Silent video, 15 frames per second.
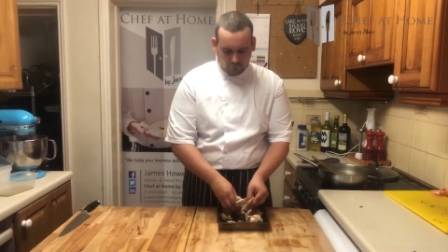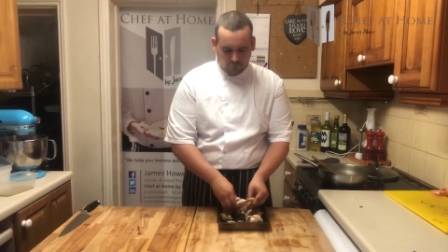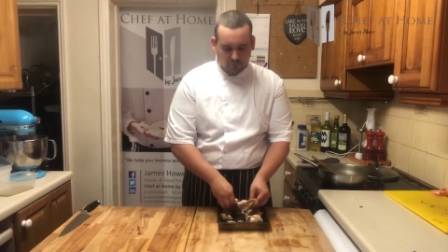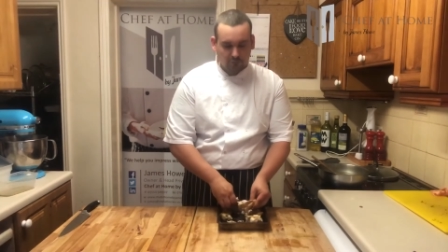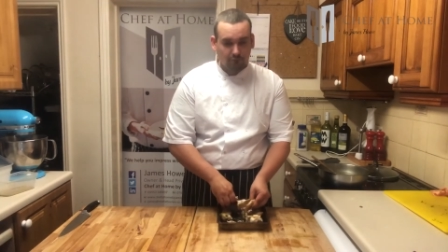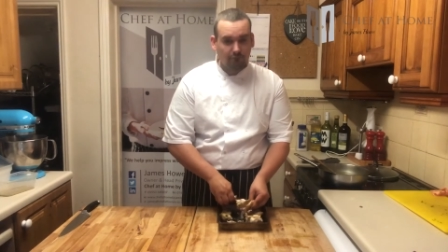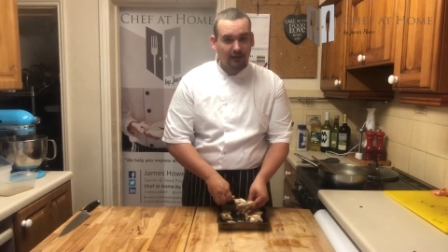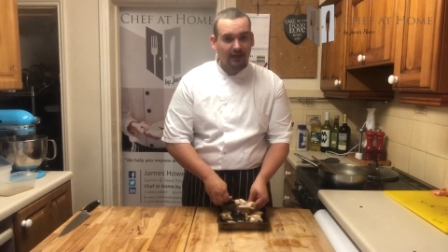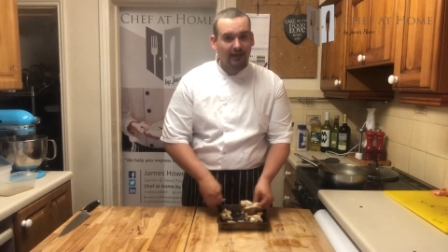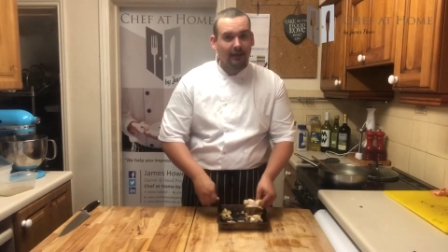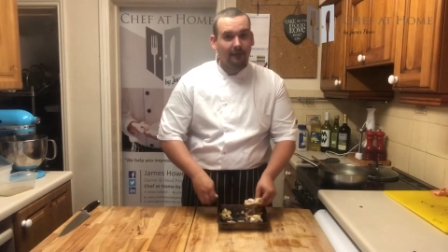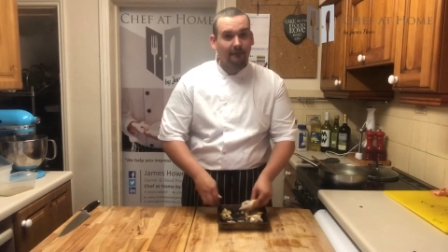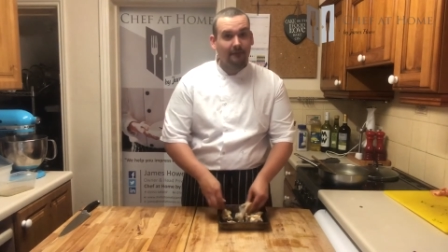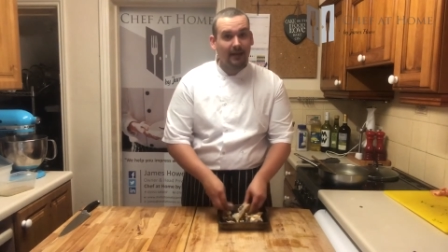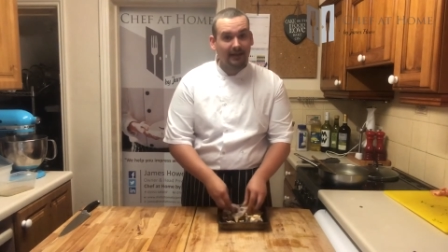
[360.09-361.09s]
There's a
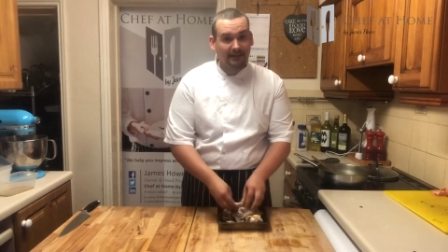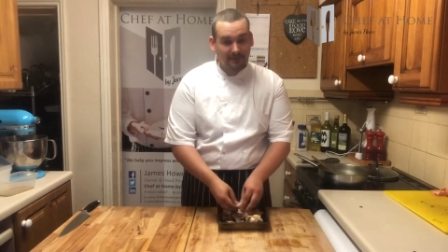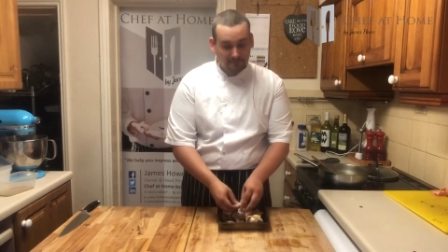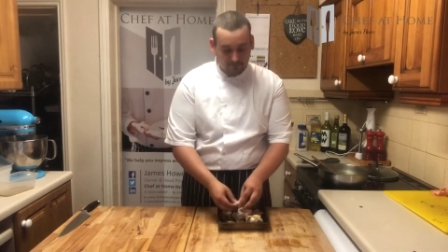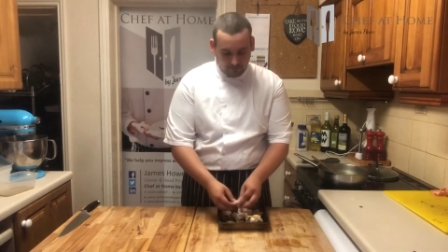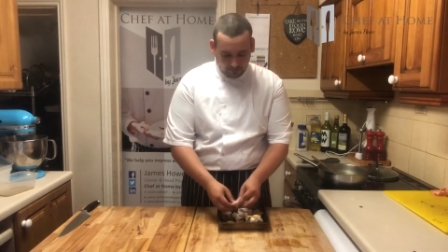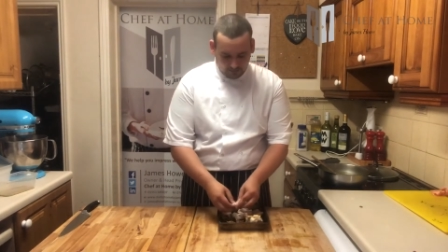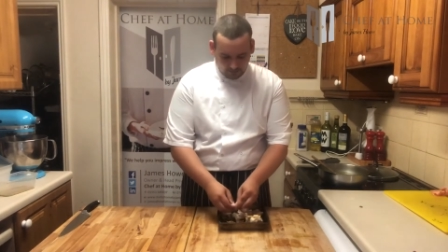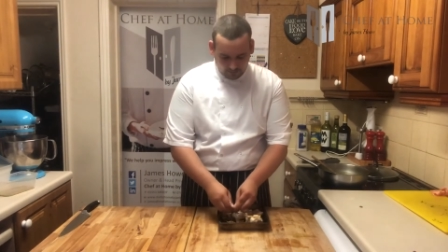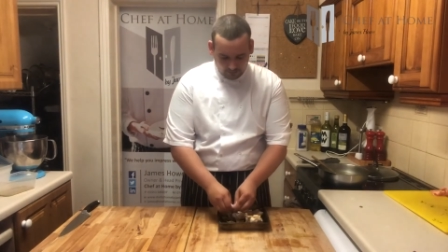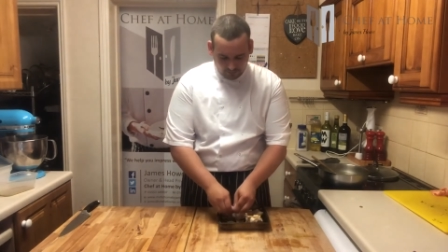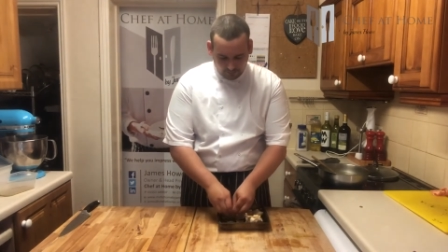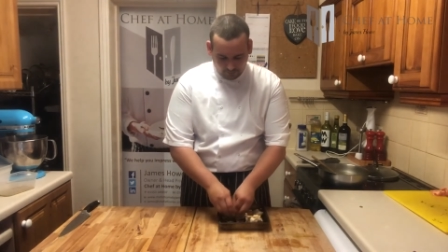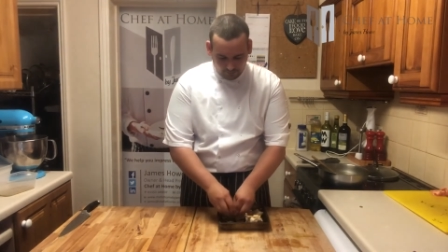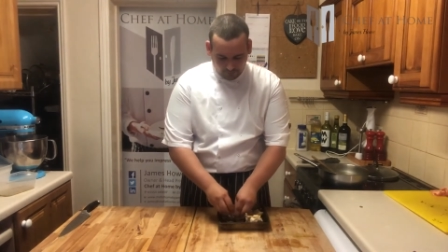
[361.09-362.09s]
really effective thing you
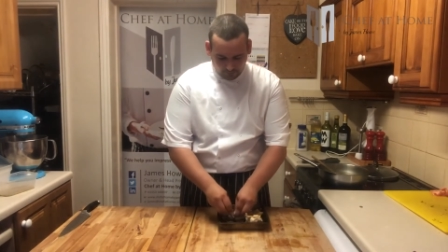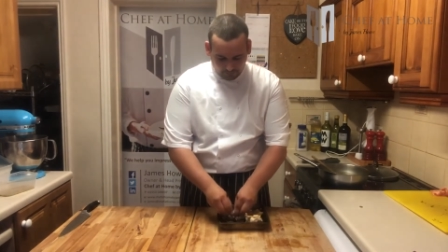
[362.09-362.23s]
can do with the